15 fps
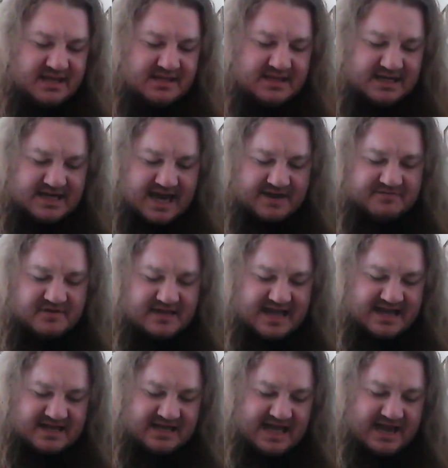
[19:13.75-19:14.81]
then after
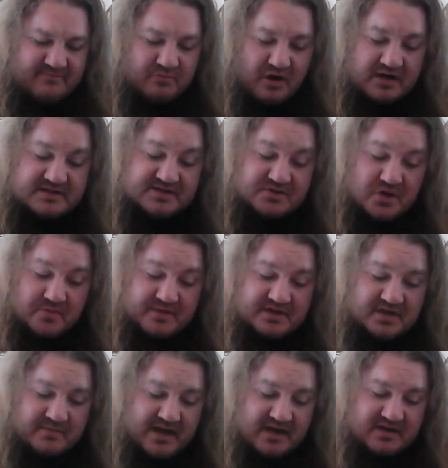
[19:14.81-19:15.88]
that, you have Braun
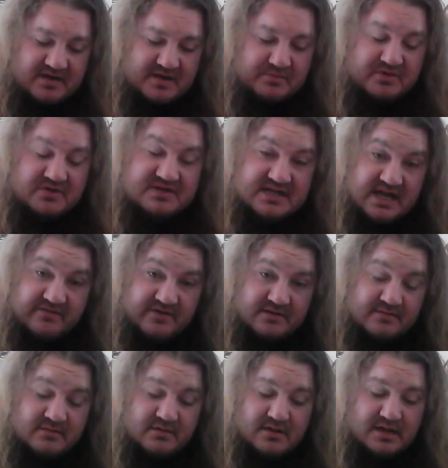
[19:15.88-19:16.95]
Strowman come out at
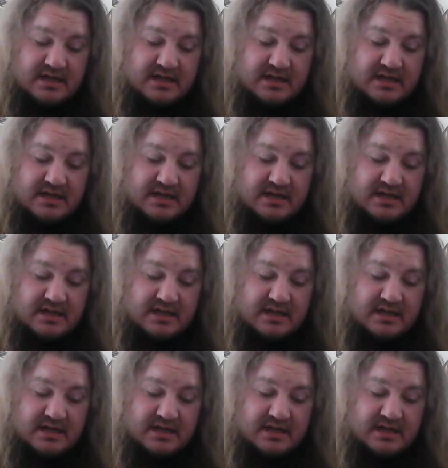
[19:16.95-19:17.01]
#7,